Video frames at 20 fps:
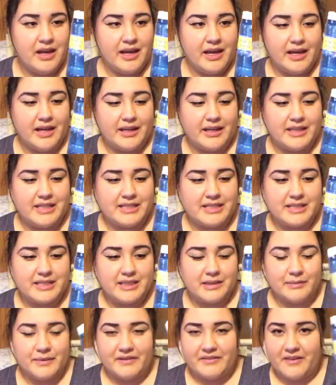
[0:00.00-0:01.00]
And it's
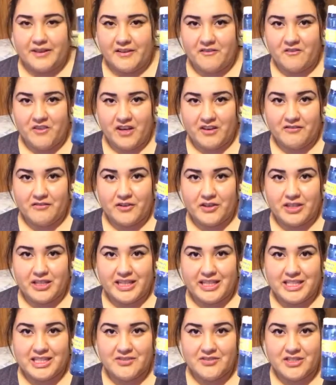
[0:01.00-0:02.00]
gonna be like fun for the
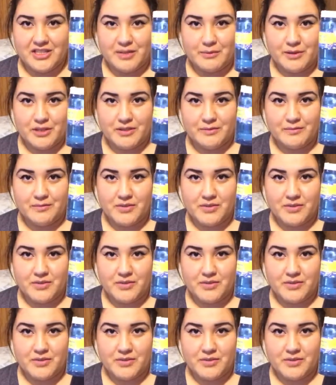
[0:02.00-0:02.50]
kids for summer.